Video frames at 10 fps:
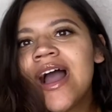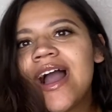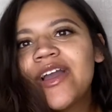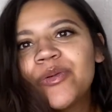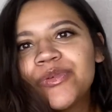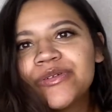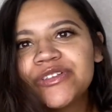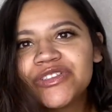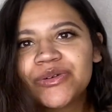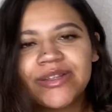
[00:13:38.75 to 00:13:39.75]
I hope you
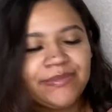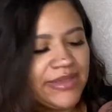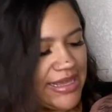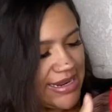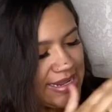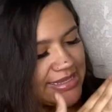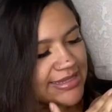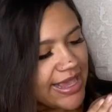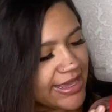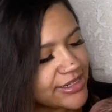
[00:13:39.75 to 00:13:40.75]
enjoyed me and
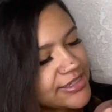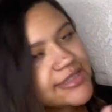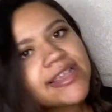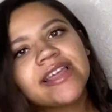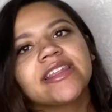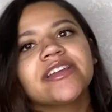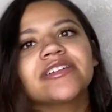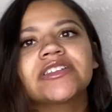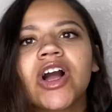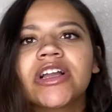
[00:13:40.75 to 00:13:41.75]
Nisea just sitting here
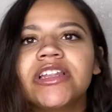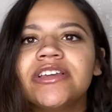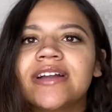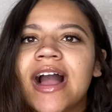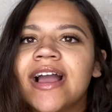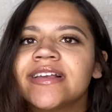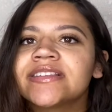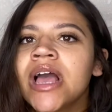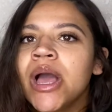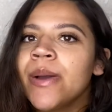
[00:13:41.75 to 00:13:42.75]
and talking to you
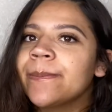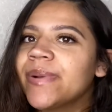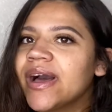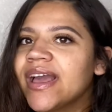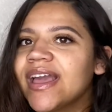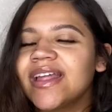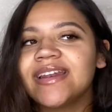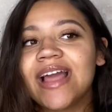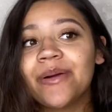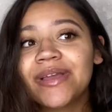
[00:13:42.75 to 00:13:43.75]
guys. But
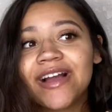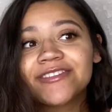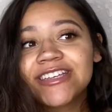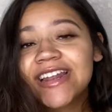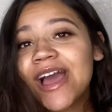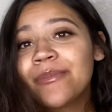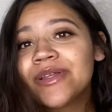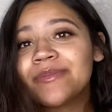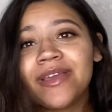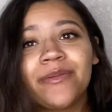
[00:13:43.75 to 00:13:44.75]
now we have to get up
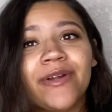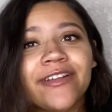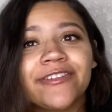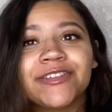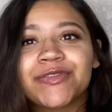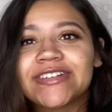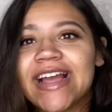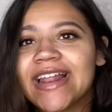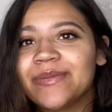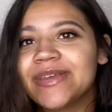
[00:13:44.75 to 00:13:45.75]
and make breakfast for
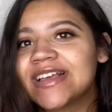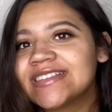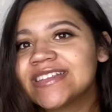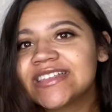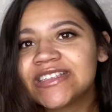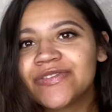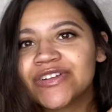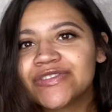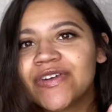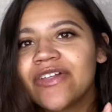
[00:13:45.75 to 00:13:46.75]
Daddy because it's his
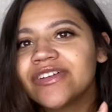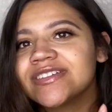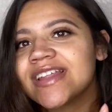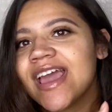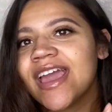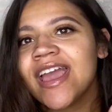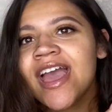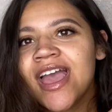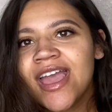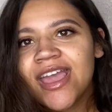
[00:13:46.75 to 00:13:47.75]
first Father's Day.
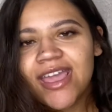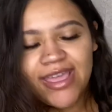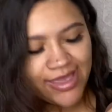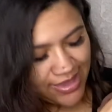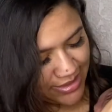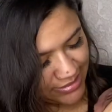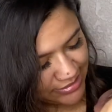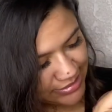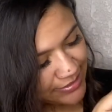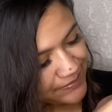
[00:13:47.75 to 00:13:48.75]

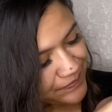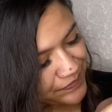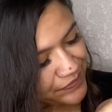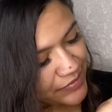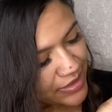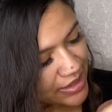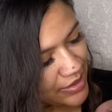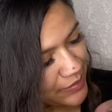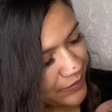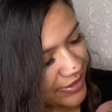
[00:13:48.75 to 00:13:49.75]
And
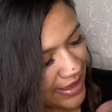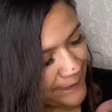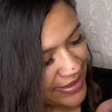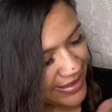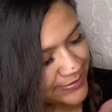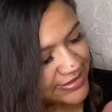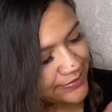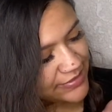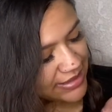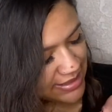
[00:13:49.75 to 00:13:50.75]
gotta make him
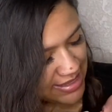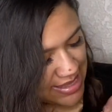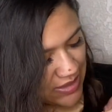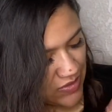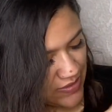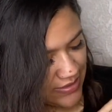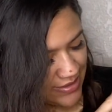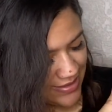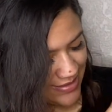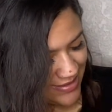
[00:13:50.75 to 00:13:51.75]
something to eat, huh?
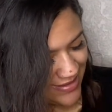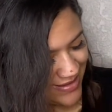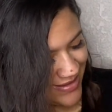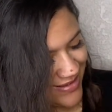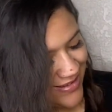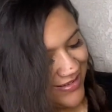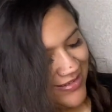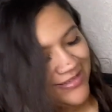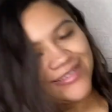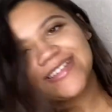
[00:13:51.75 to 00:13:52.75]

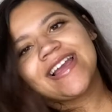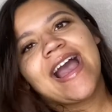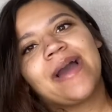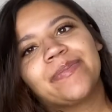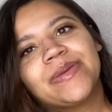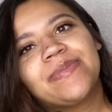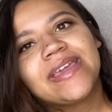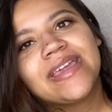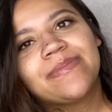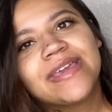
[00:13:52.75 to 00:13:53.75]
Oh, you happy
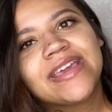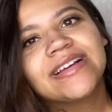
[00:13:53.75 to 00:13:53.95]
baby.